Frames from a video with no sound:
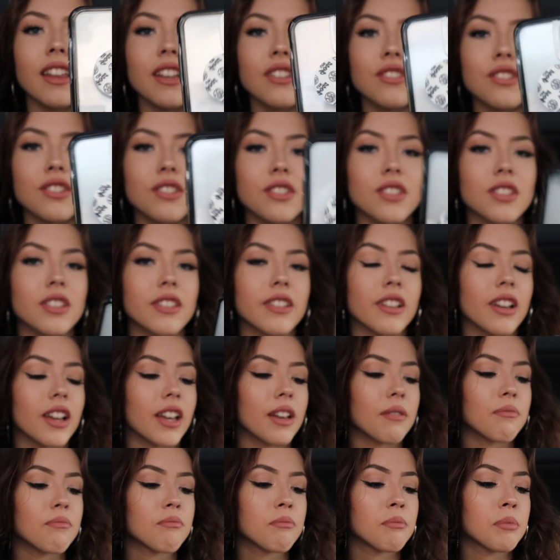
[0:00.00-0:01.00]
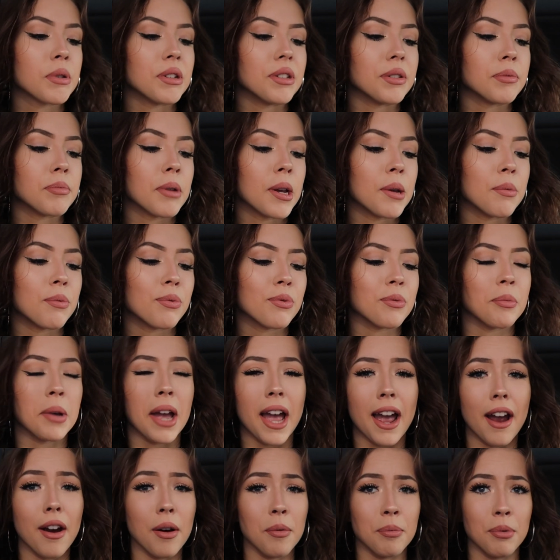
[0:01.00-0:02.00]
that's just a piece of paper from a
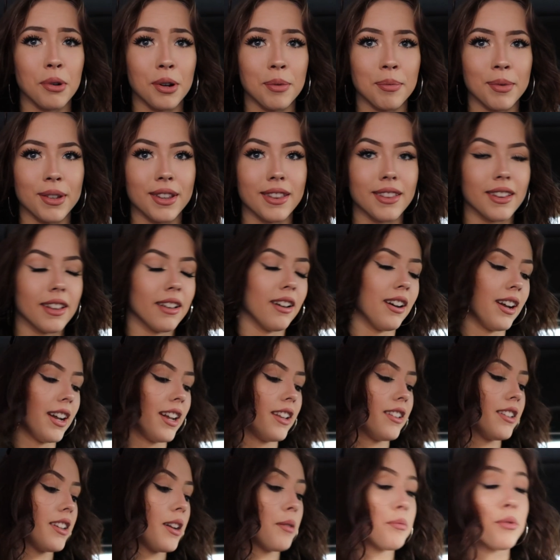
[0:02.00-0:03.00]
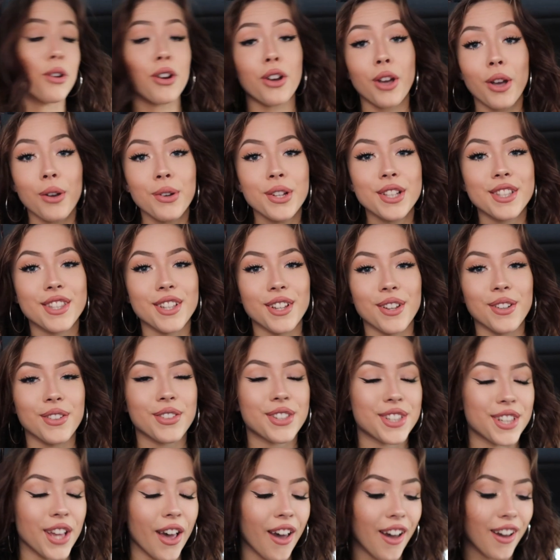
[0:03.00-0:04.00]
hair appointment that I ended up not going to.
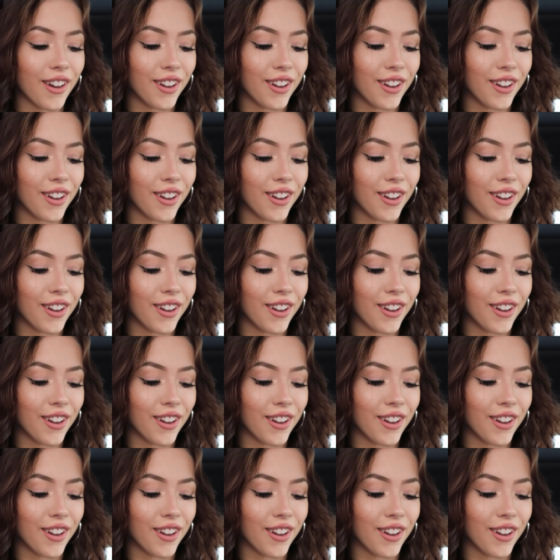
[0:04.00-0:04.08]
So